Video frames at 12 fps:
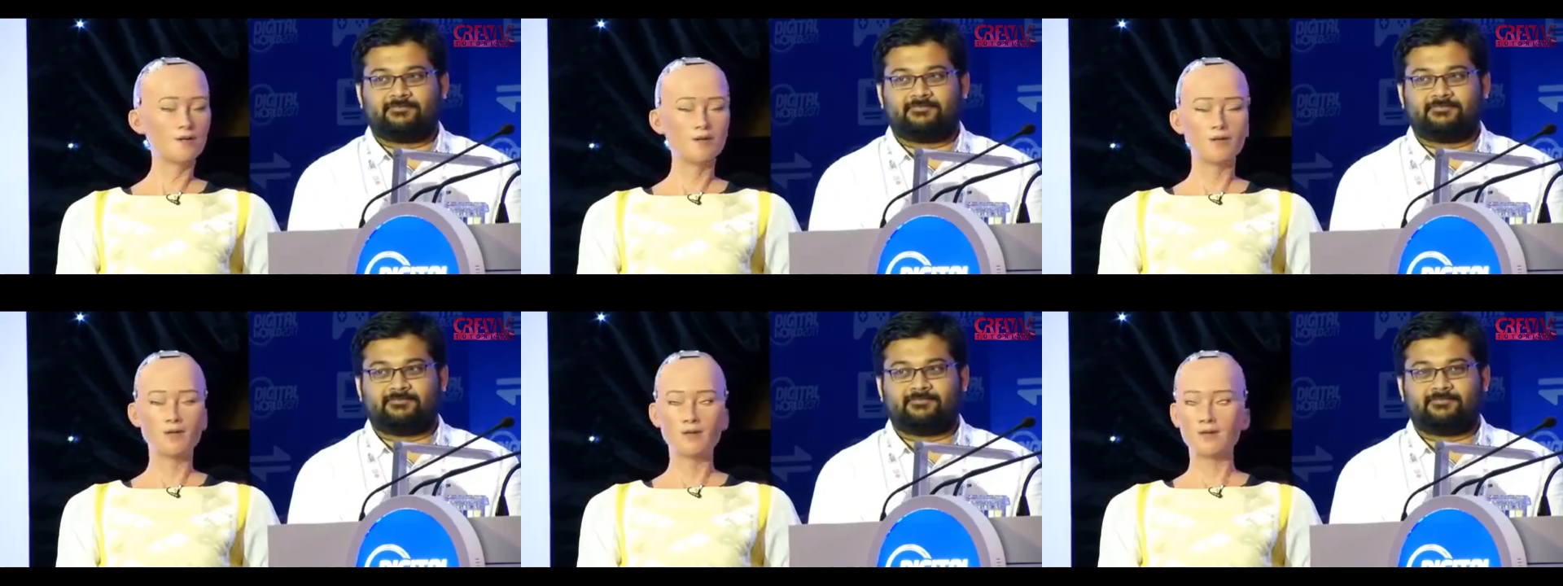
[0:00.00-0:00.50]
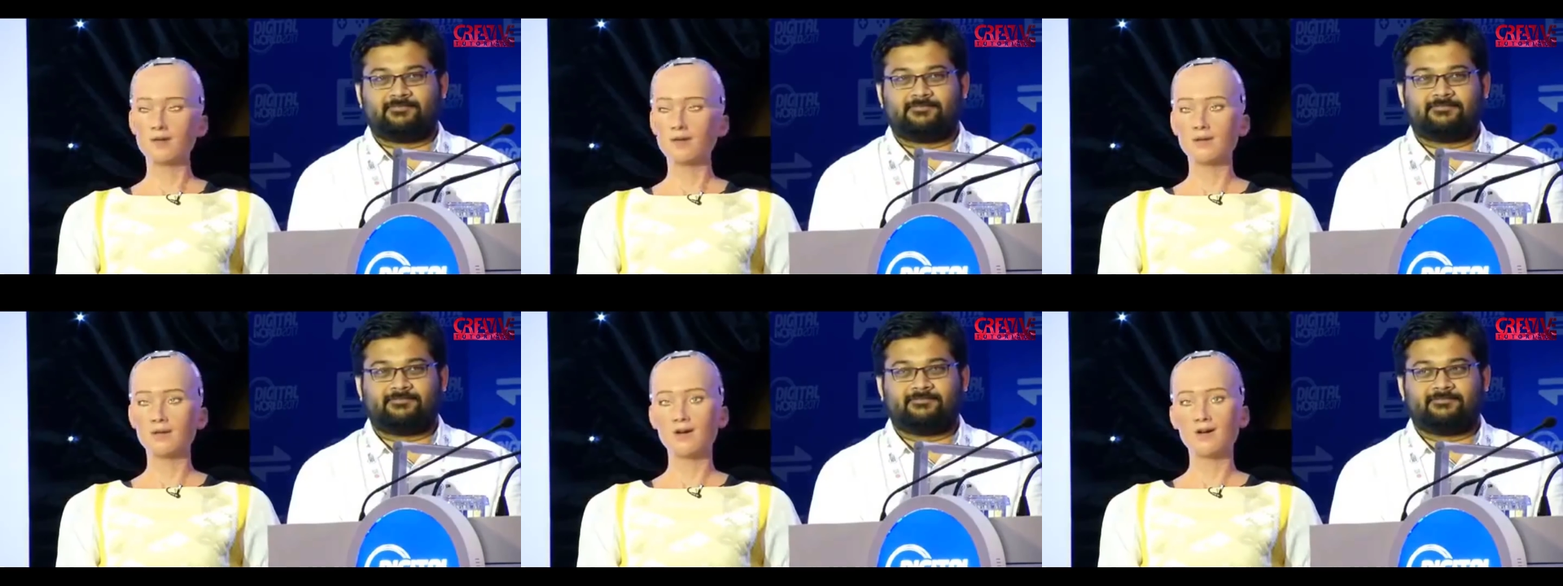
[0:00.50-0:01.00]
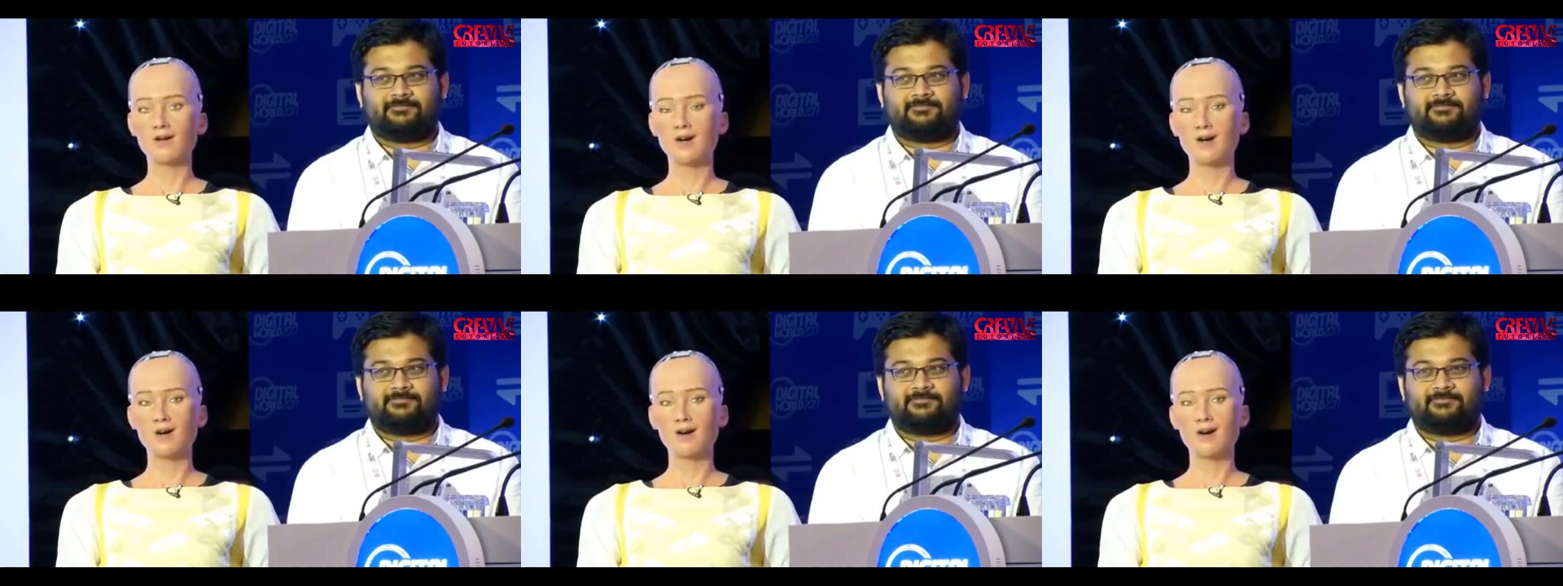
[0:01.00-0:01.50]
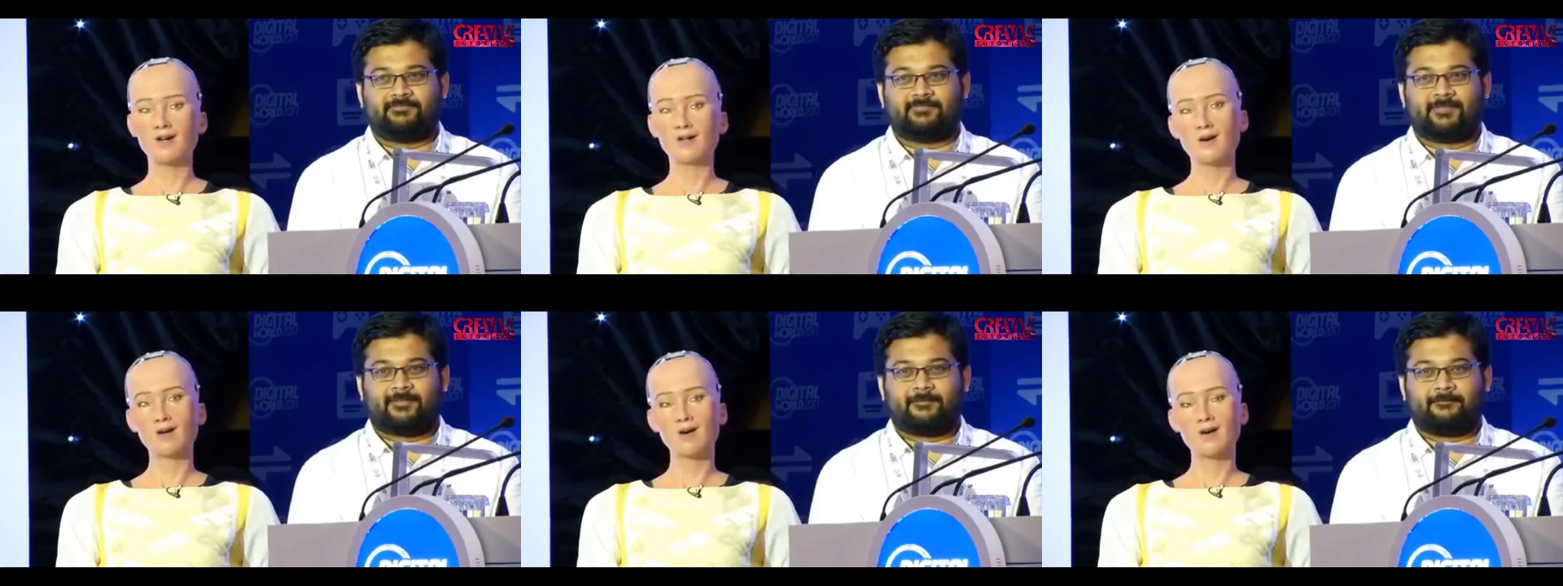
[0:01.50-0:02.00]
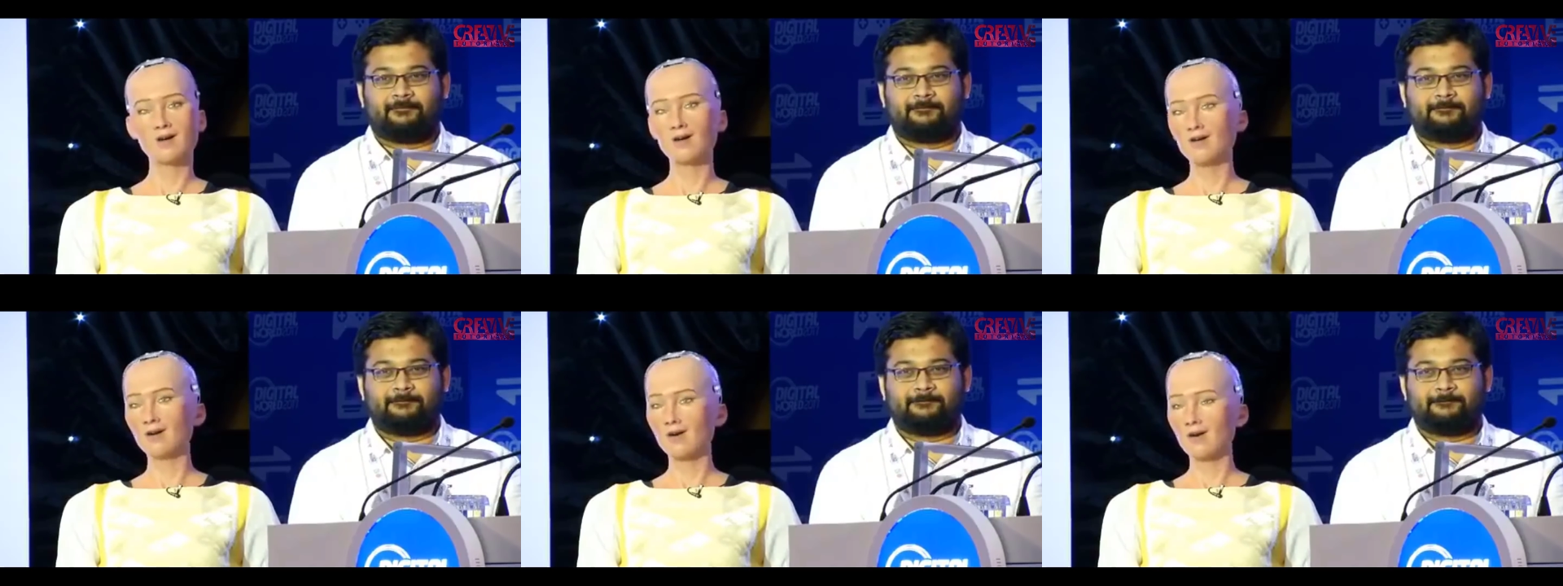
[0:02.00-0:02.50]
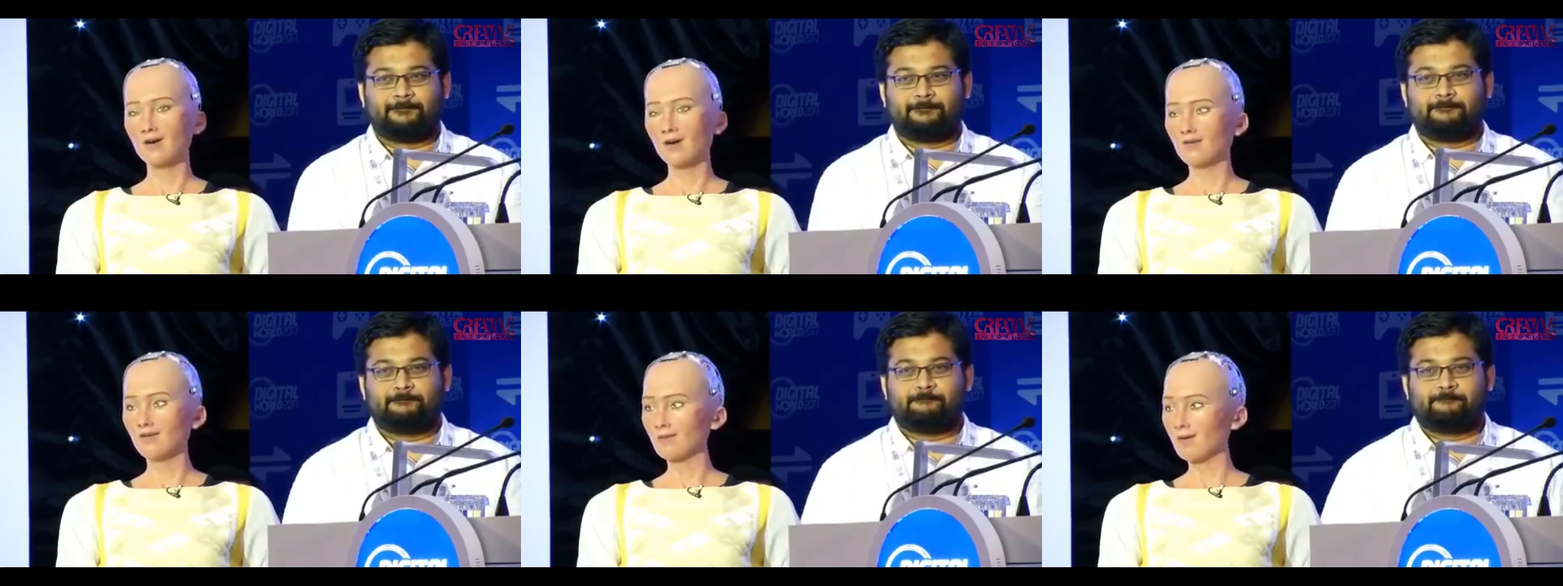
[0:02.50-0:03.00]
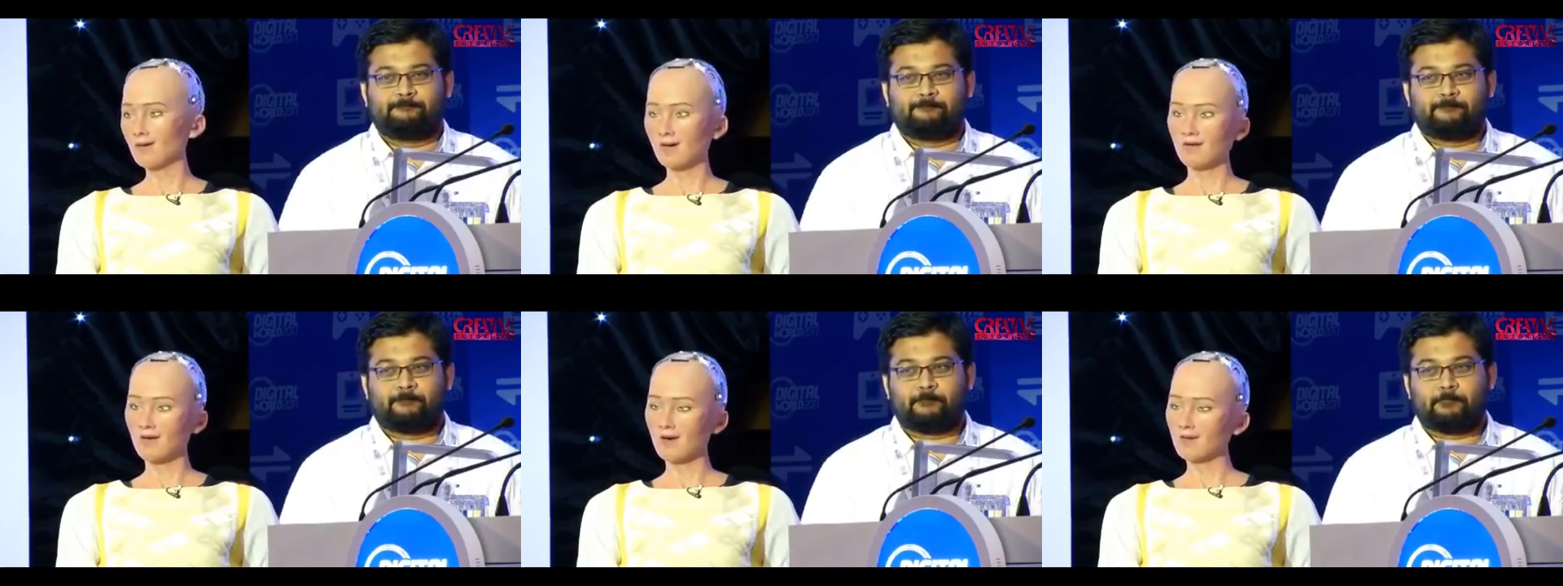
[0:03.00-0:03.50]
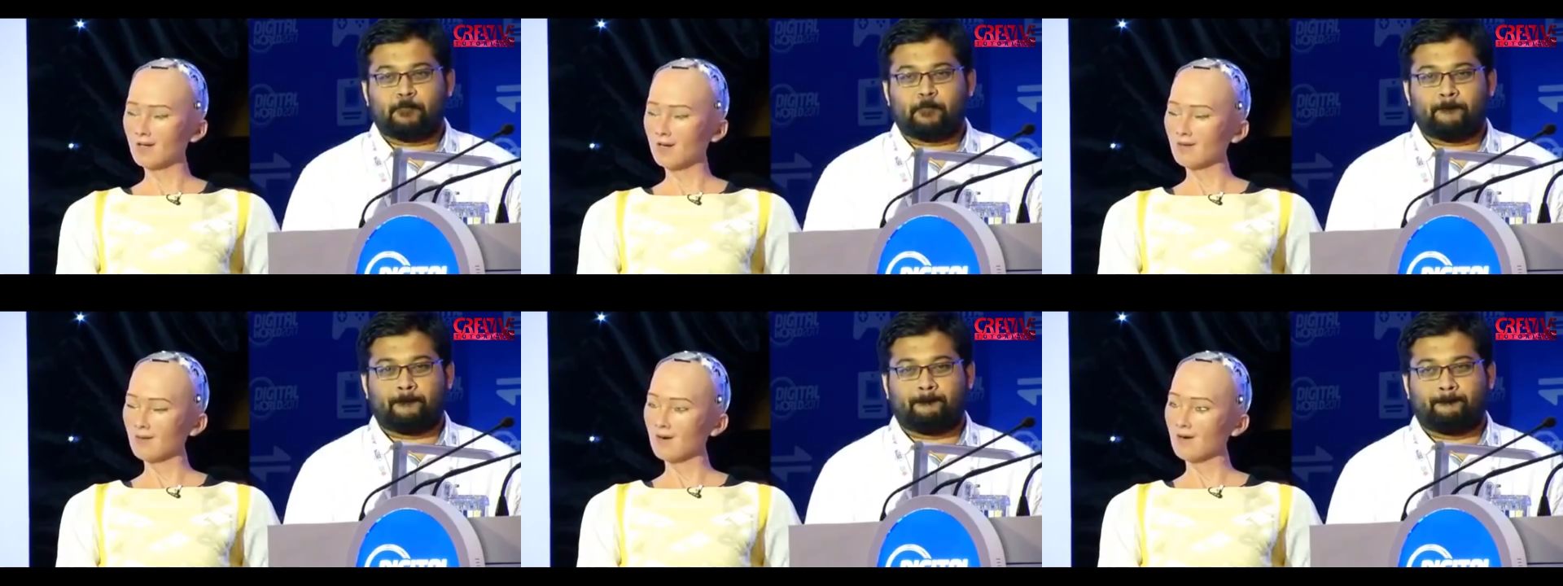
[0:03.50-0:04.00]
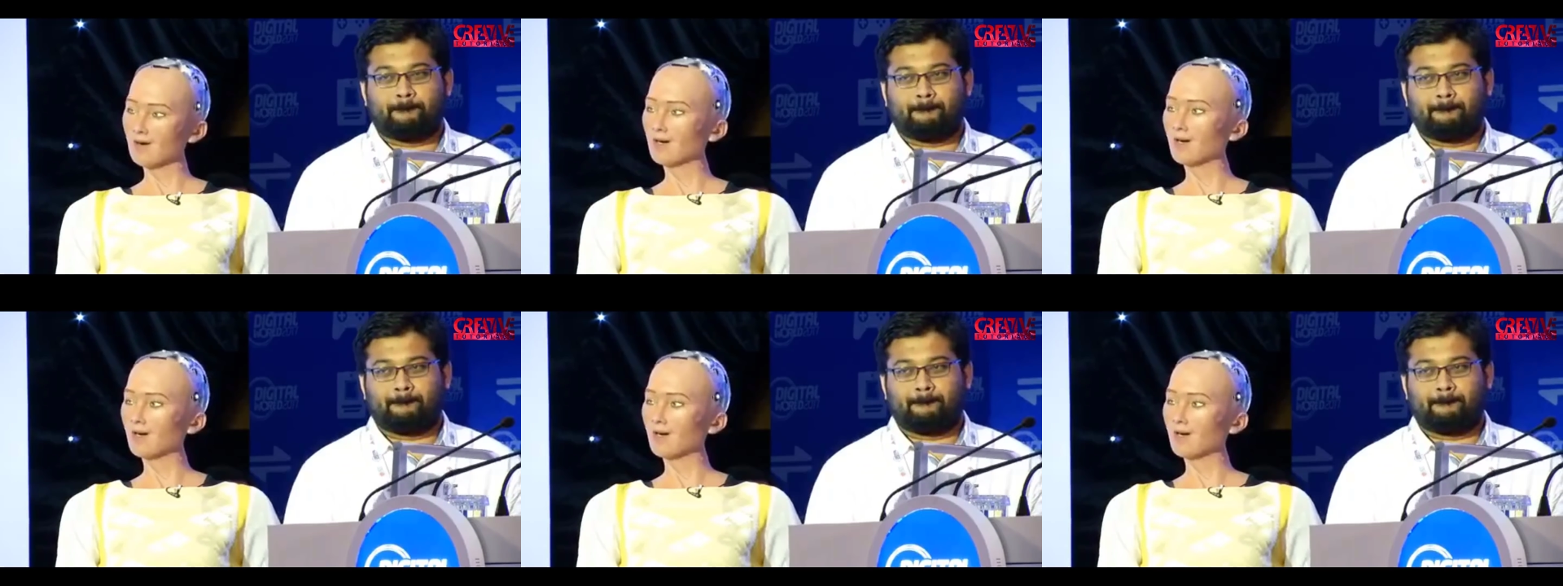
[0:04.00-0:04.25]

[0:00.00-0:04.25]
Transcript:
Speaker 1: A digitalized Bangladesh will have more developed human resources,